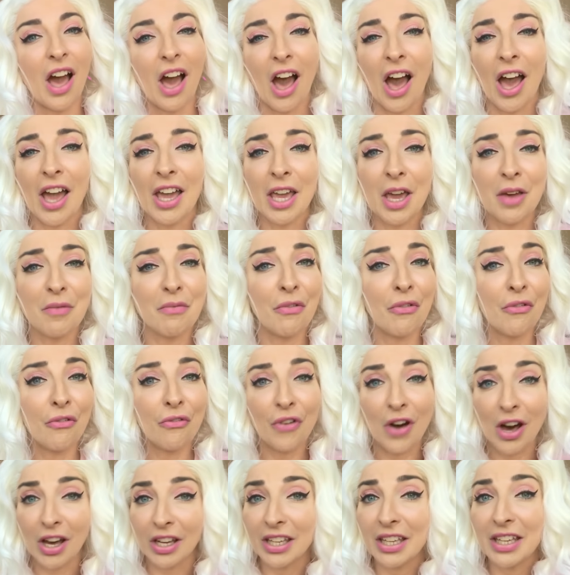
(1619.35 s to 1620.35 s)
I am
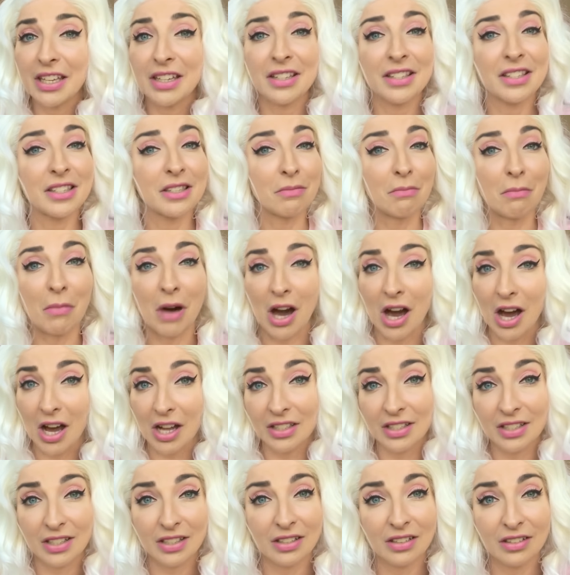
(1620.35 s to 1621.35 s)
fucking
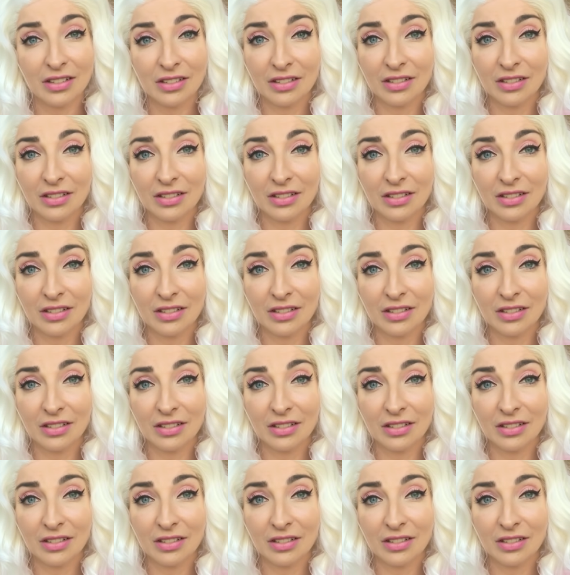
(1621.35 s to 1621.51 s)
smart.